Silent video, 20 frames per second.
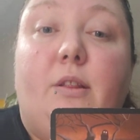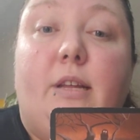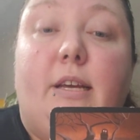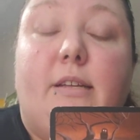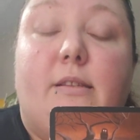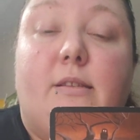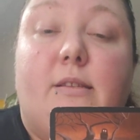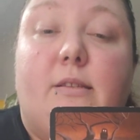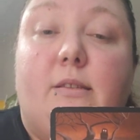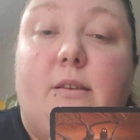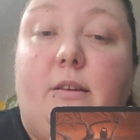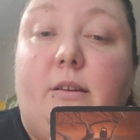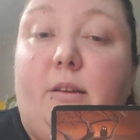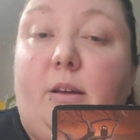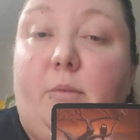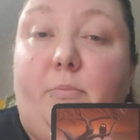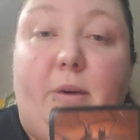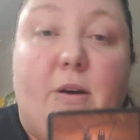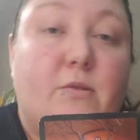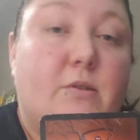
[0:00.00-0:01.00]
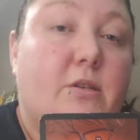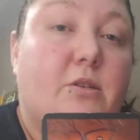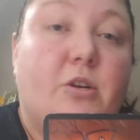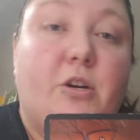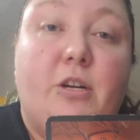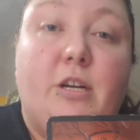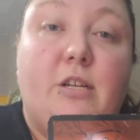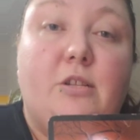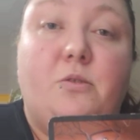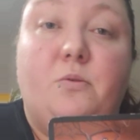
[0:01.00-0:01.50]
It's about to
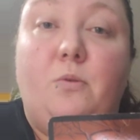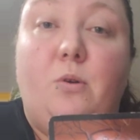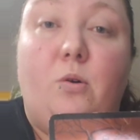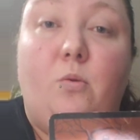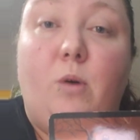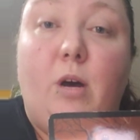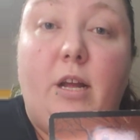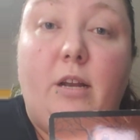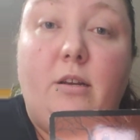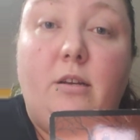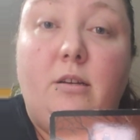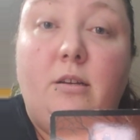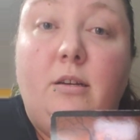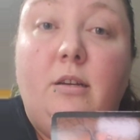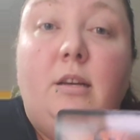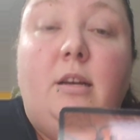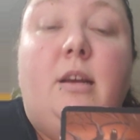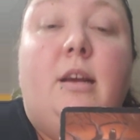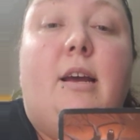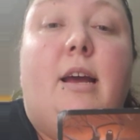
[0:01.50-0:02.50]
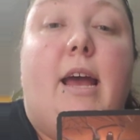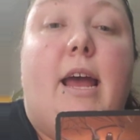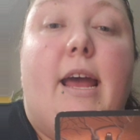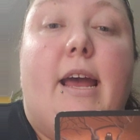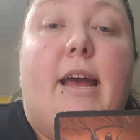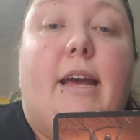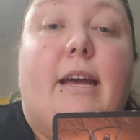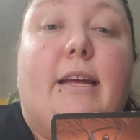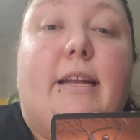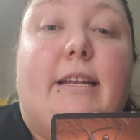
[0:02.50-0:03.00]
turn into a 1,
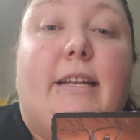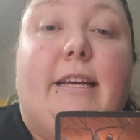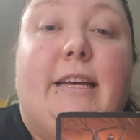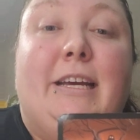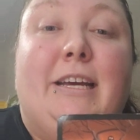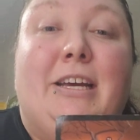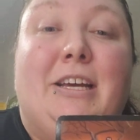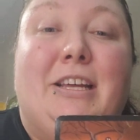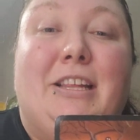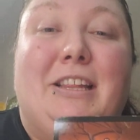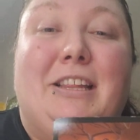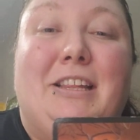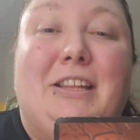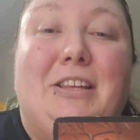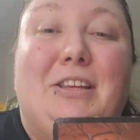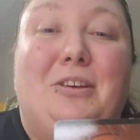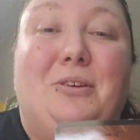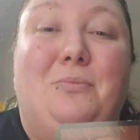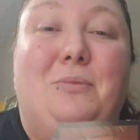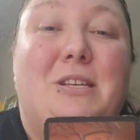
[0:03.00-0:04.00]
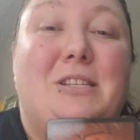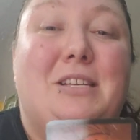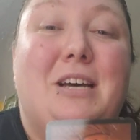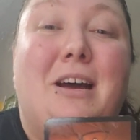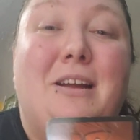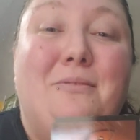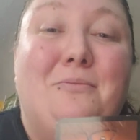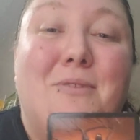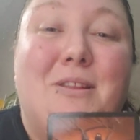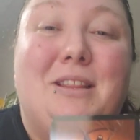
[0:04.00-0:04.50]
and you'll be
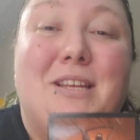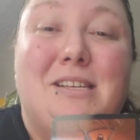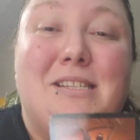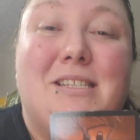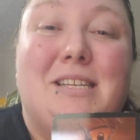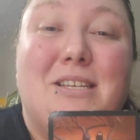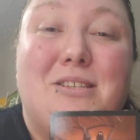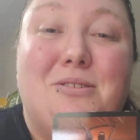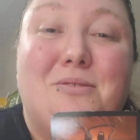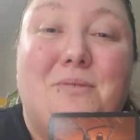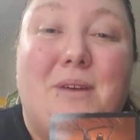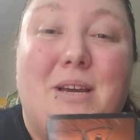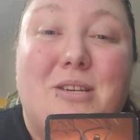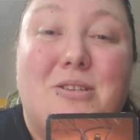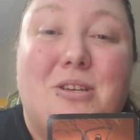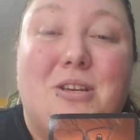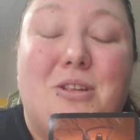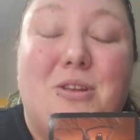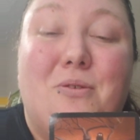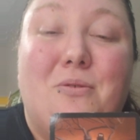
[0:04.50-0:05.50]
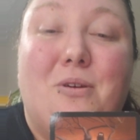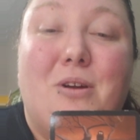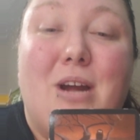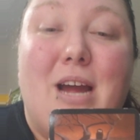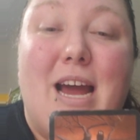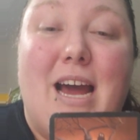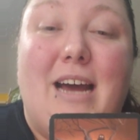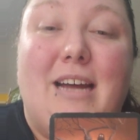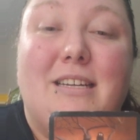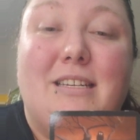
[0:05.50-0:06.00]
done with this situation. You are
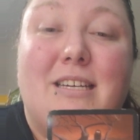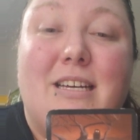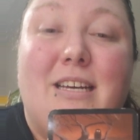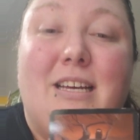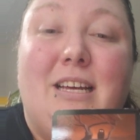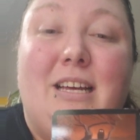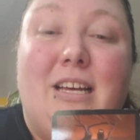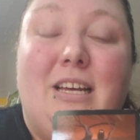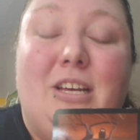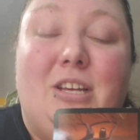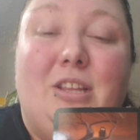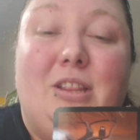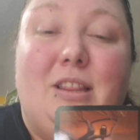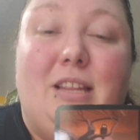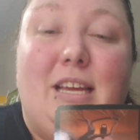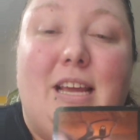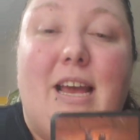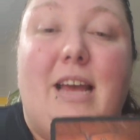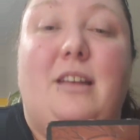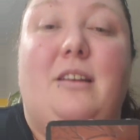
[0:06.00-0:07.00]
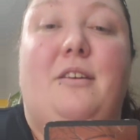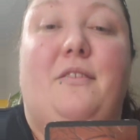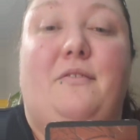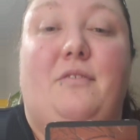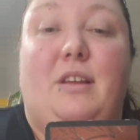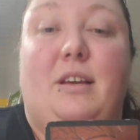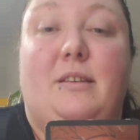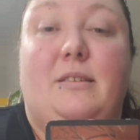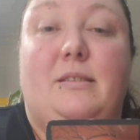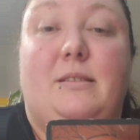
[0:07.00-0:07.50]
at the end of
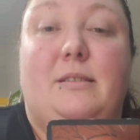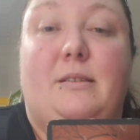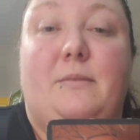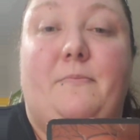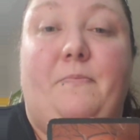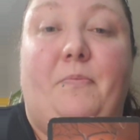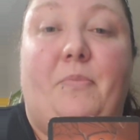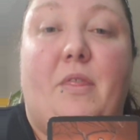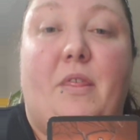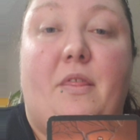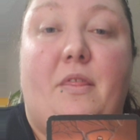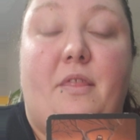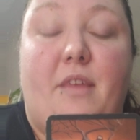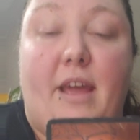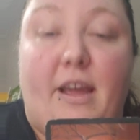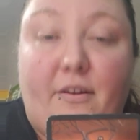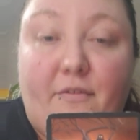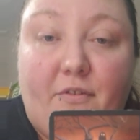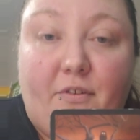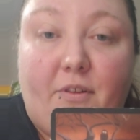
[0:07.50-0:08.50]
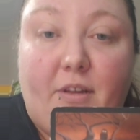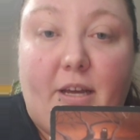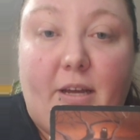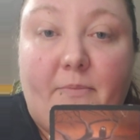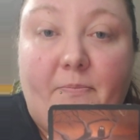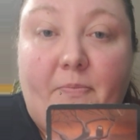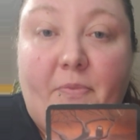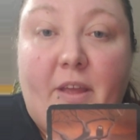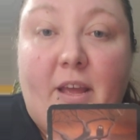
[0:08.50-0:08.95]
this, thankfully.